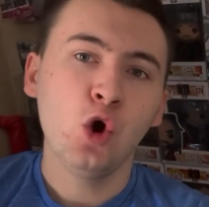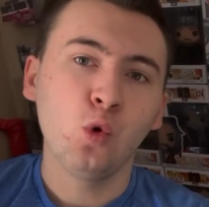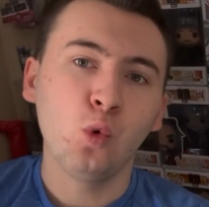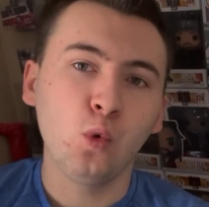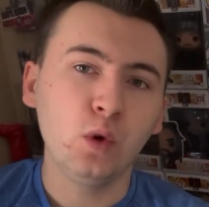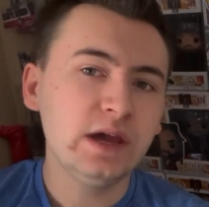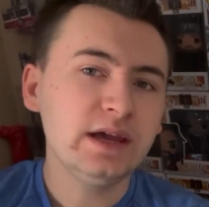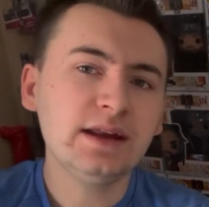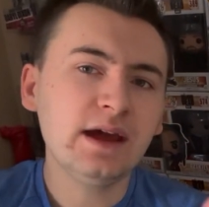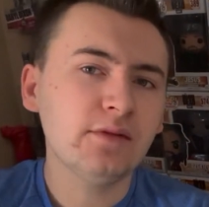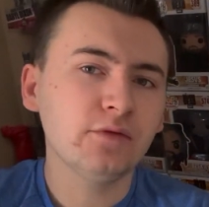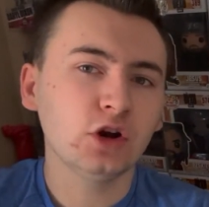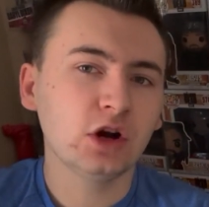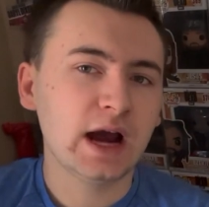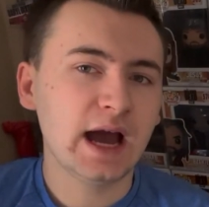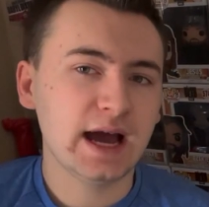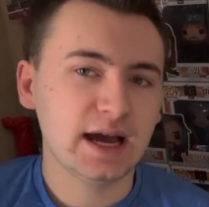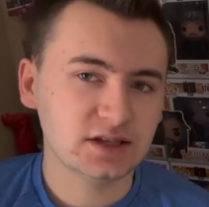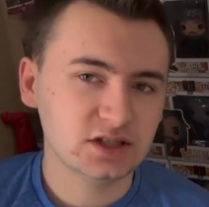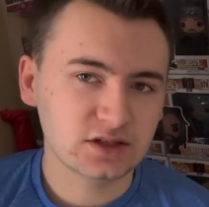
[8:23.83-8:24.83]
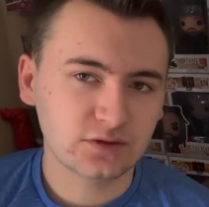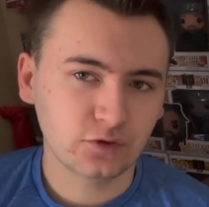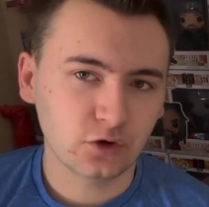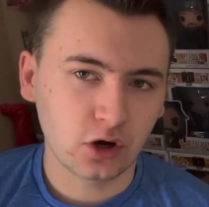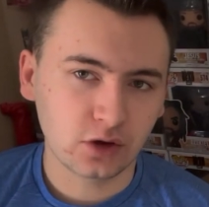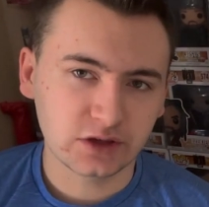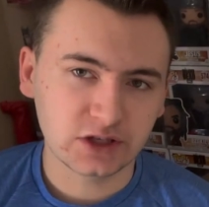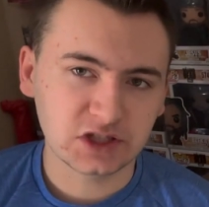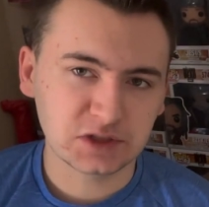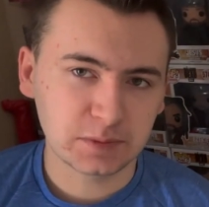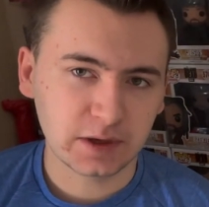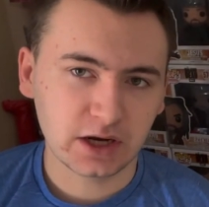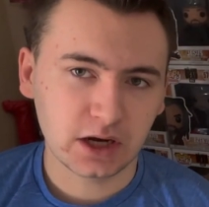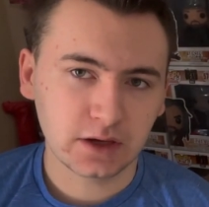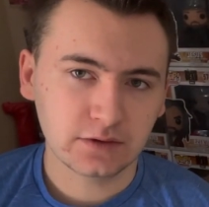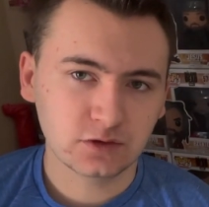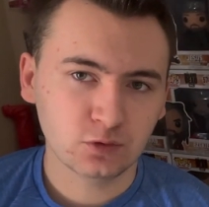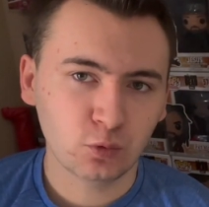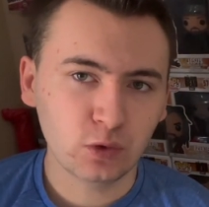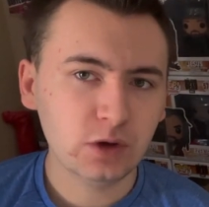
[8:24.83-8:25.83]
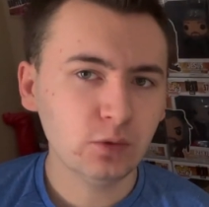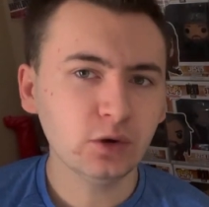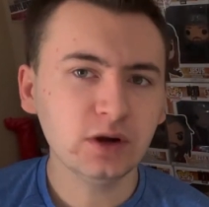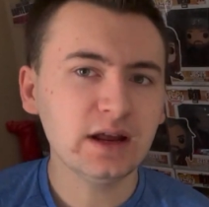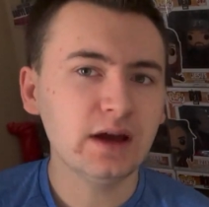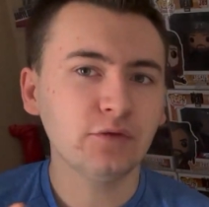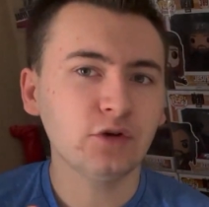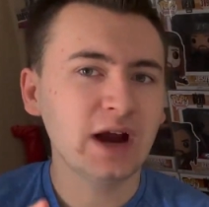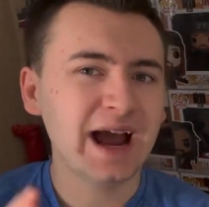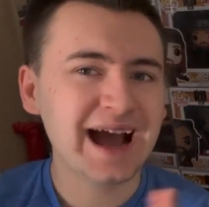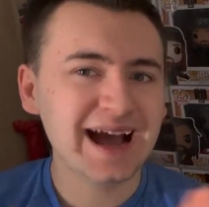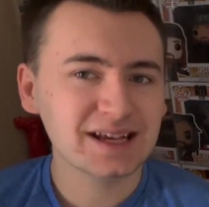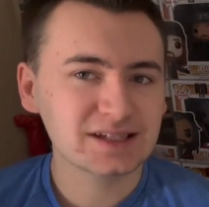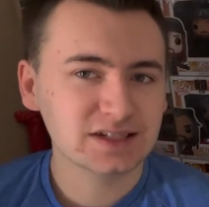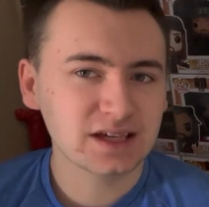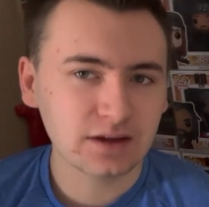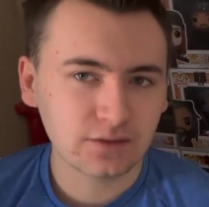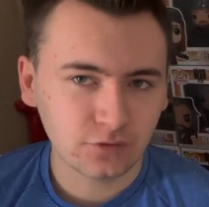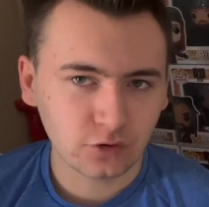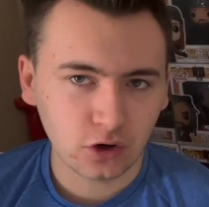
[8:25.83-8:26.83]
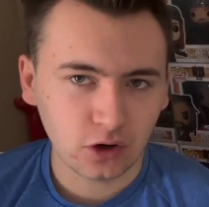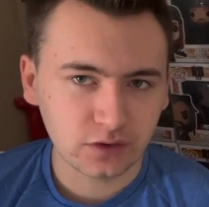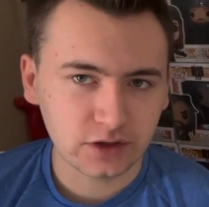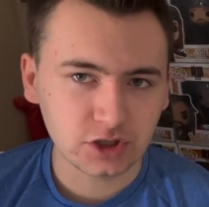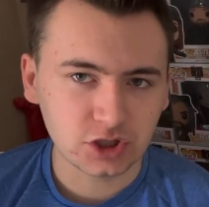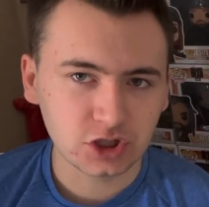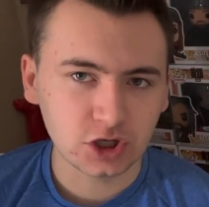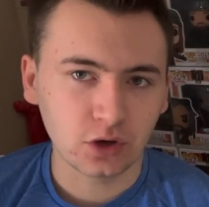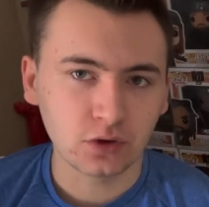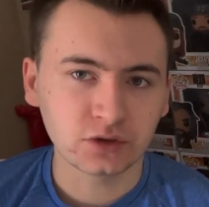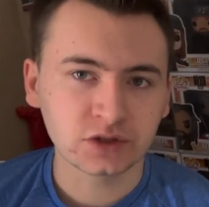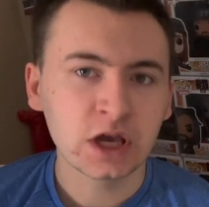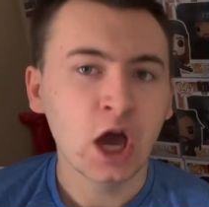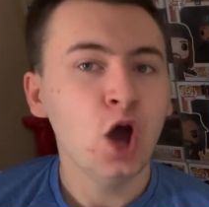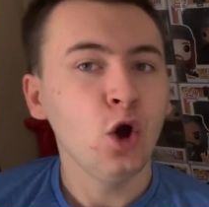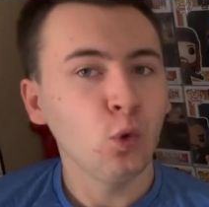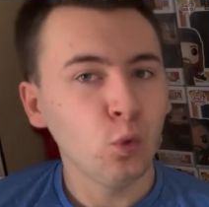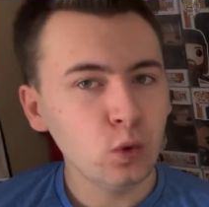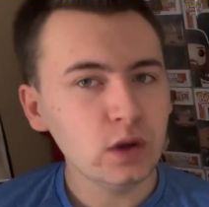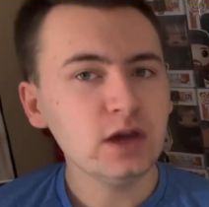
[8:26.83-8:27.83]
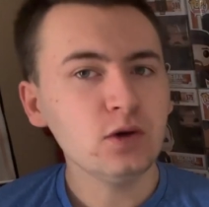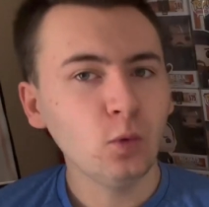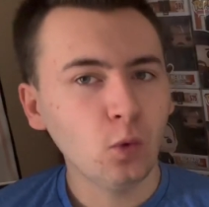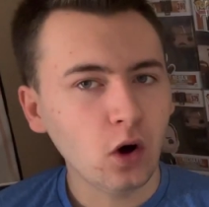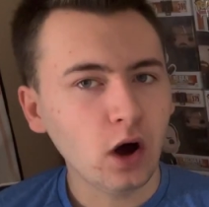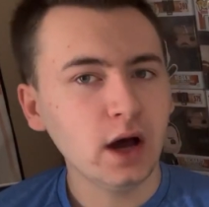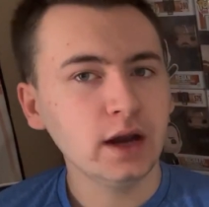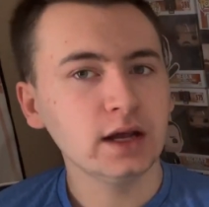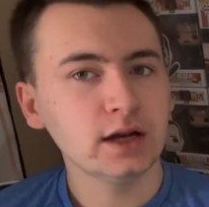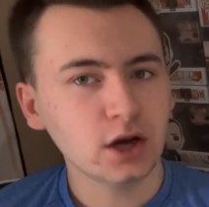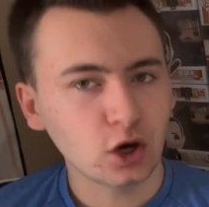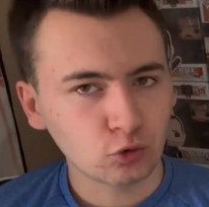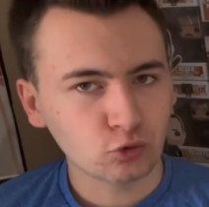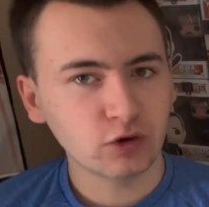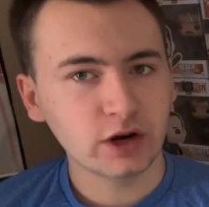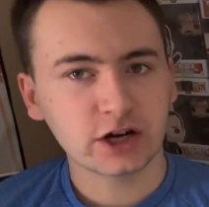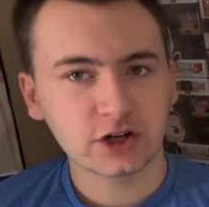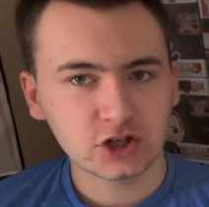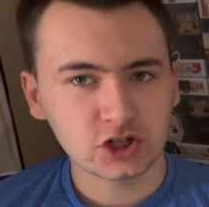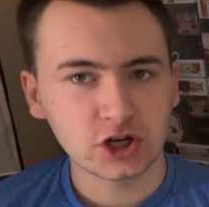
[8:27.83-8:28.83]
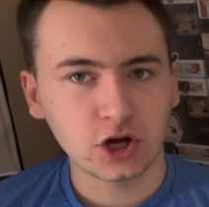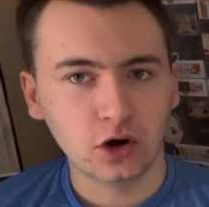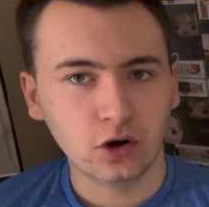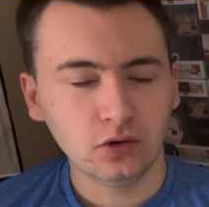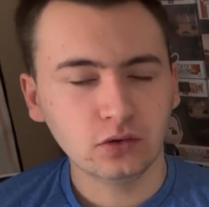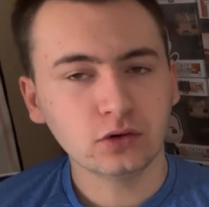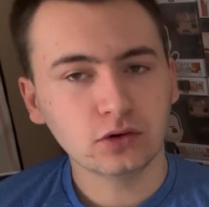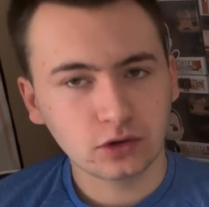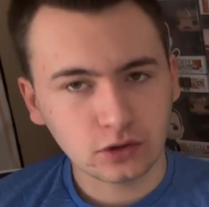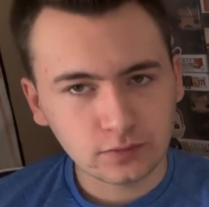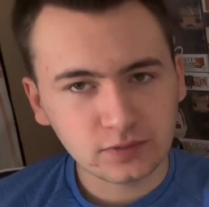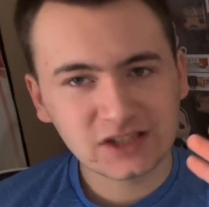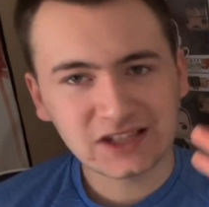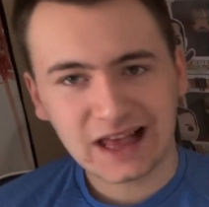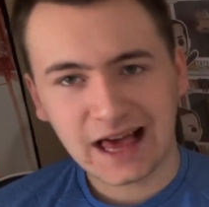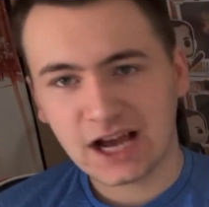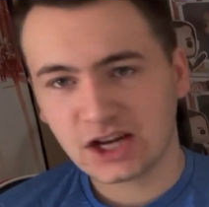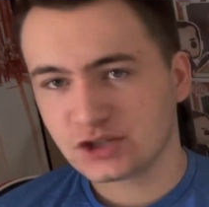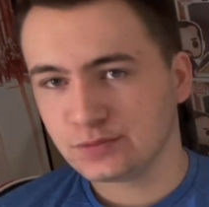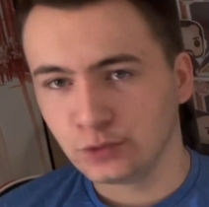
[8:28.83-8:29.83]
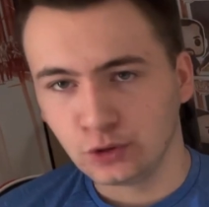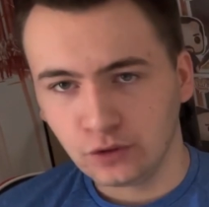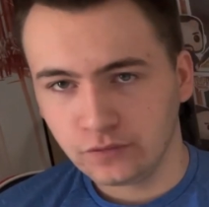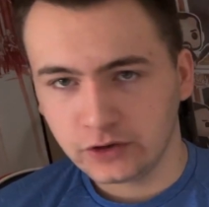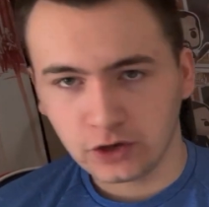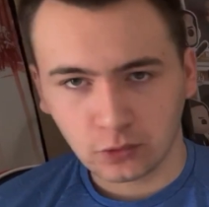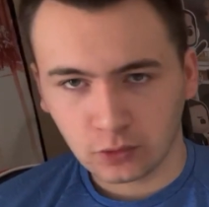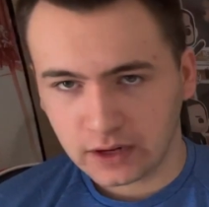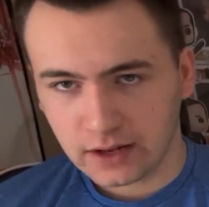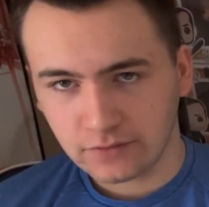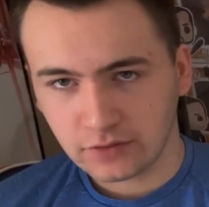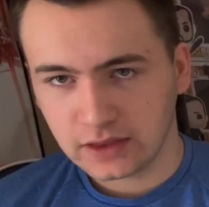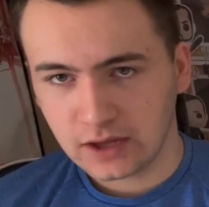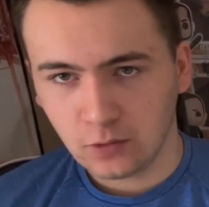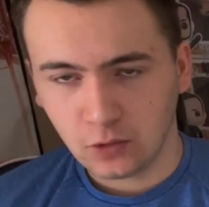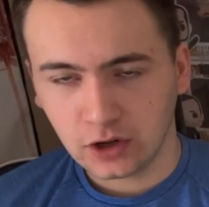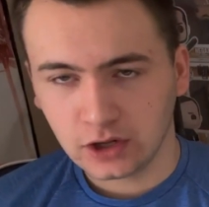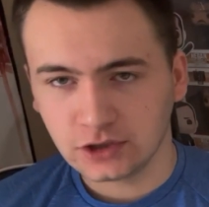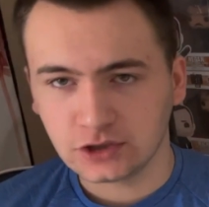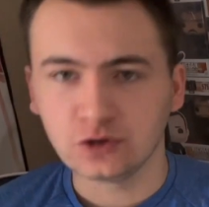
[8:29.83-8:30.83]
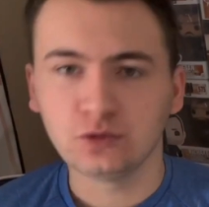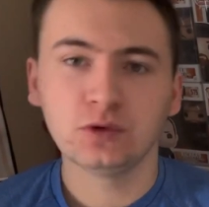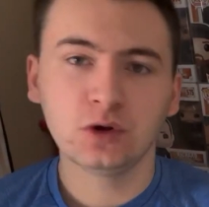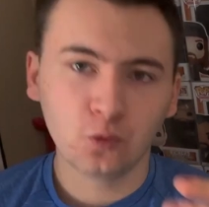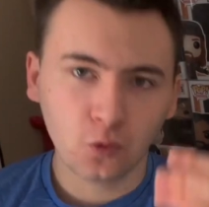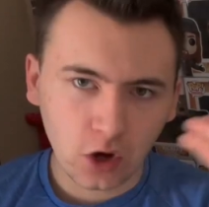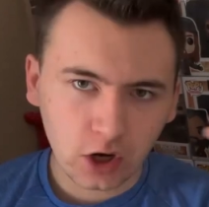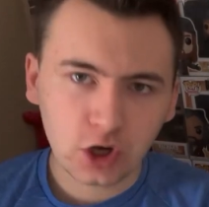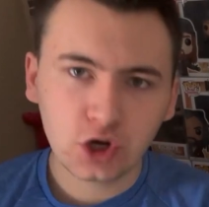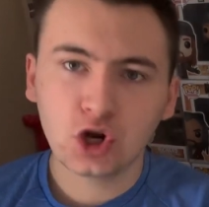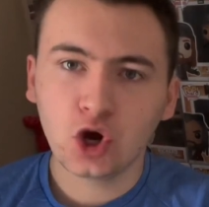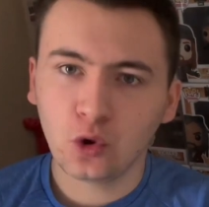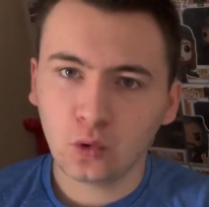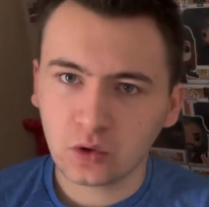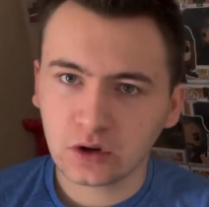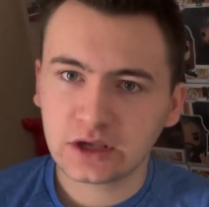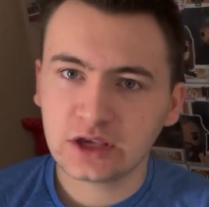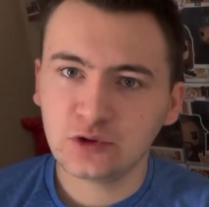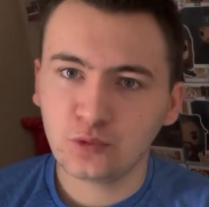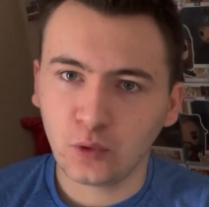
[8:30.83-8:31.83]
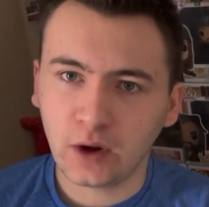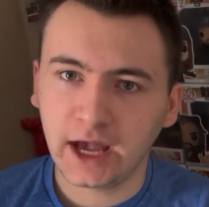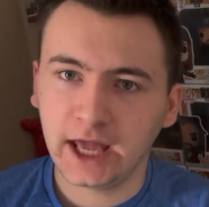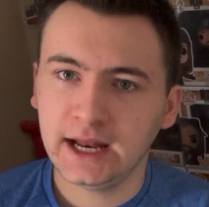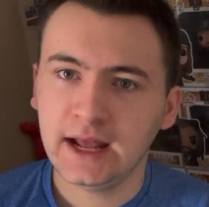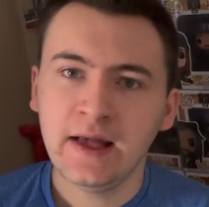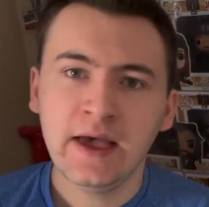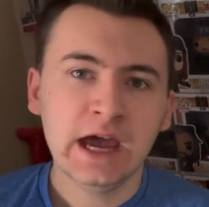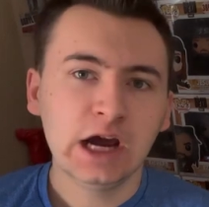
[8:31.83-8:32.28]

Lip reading: We never asked for all these spinoffs. We were never asking for all these shows. We wanted a Rick show or slash movie or whatever they want to do. We want to know where he went.